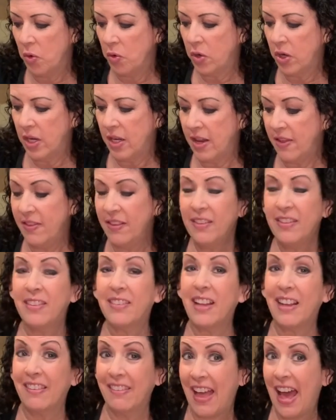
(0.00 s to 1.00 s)
good. And this
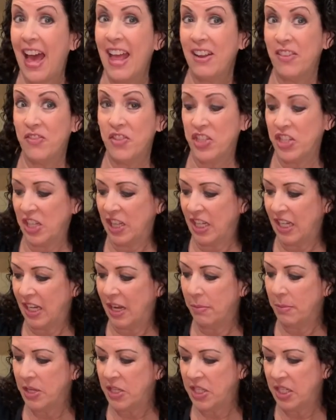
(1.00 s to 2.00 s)
is a lot of chili.
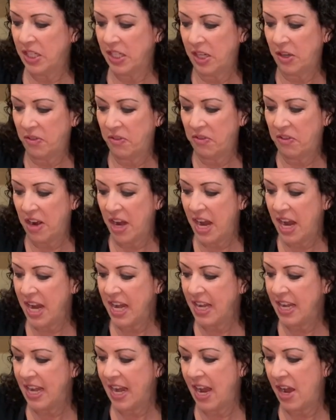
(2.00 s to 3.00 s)
I'm gonna tell you
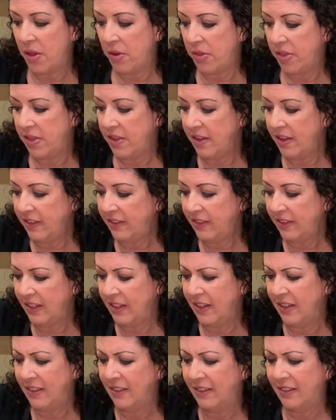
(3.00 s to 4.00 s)
right now, this
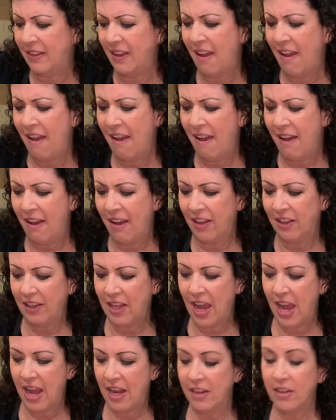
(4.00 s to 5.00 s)
is a
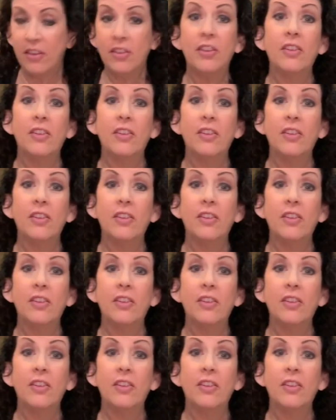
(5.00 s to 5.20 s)
lot.